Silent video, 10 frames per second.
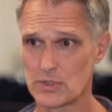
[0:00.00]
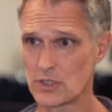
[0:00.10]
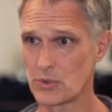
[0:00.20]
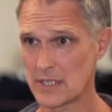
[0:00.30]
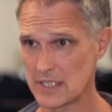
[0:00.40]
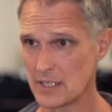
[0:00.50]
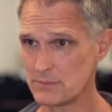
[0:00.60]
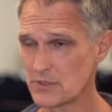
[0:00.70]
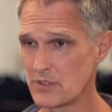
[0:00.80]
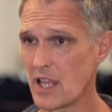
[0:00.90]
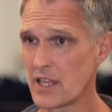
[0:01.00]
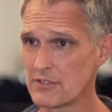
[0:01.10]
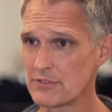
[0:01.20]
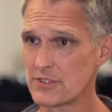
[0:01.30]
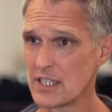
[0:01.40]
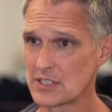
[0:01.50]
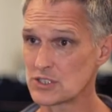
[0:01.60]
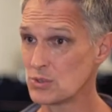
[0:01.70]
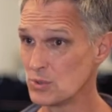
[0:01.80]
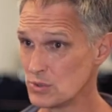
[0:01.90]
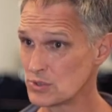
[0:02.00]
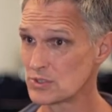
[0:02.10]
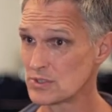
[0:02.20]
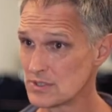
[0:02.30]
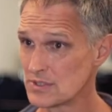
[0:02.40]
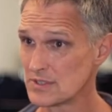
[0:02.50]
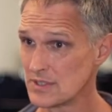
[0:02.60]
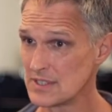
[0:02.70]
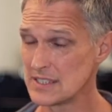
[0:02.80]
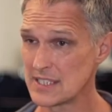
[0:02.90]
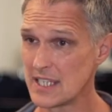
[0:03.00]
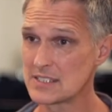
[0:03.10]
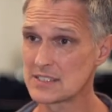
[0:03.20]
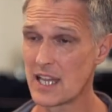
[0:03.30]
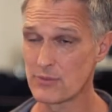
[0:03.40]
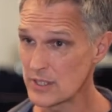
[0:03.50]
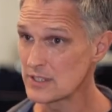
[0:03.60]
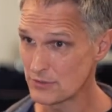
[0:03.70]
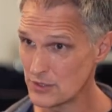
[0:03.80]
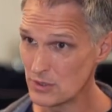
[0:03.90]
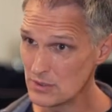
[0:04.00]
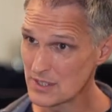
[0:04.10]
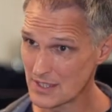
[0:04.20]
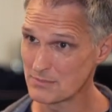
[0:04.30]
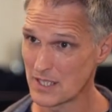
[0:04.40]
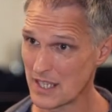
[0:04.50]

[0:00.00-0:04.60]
the curriculums of a lot of schools these days. I've written a few in